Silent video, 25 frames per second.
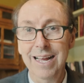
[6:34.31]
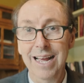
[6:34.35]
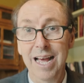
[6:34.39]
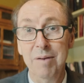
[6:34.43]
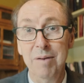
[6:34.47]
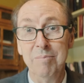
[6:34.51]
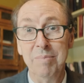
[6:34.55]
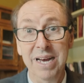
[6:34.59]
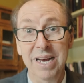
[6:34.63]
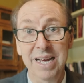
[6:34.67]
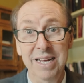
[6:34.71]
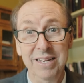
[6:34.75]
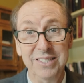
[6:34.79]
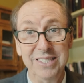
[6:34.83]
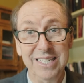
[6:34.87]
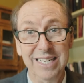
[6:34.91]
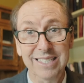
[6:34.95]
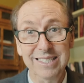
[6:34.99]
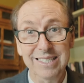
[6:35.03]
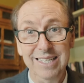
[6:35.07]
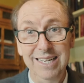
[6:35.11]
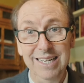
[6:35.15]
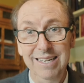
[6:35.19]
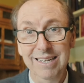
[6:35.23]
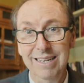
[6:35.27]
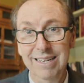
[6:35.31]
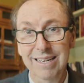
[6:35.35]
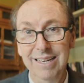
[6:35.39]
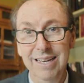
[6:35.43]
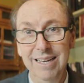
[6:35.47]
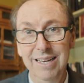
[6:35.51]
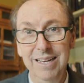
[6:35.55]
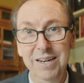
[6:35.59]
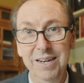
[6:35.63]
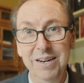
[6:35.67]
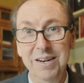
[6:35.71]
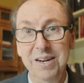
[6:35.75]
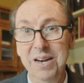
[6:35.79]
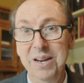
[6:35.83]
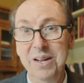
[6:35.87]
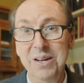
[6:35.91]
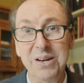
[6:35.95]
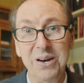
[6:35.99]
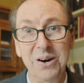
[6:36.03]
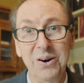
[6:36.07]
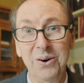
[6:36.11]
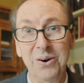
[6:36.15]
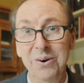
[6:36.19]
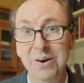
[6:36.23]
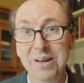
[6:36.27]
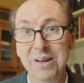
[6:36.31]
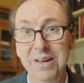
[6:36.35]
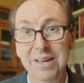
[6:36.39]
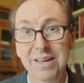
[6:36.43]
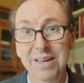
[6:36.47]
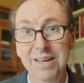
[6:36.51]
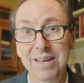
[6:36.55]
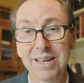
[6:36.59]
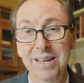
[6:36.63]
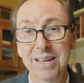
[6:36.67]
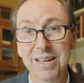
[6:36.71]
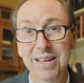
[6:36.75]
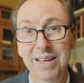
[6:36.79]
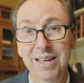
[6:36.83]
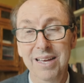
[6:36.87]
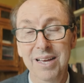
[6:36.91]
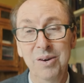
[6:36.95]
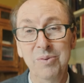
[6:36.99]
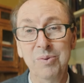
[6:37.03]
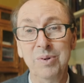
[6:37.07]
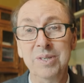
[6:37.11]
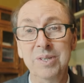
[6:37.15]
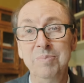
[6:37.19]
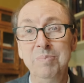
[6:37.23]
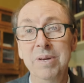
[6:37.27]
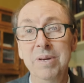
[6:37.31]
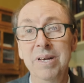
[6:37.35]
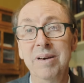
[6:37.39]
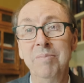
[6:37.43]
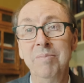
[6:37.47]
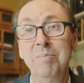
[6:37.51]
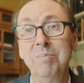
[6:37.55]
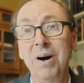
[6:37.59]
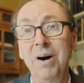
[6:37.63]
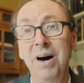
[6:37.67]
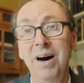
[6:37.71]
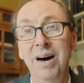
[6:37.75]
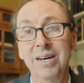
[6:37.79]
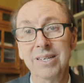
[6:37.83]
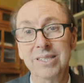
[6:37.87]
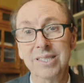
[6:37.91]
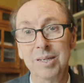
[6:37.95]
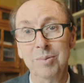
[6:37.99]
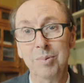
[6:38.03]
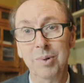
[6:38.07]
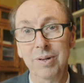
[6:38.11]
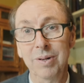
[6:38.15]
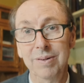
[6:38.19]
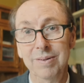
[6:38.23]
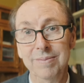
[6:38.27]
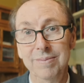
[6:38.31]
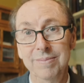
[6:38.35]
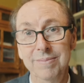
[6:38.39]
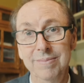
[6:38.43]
And by 60, you're going to go, it would be impossible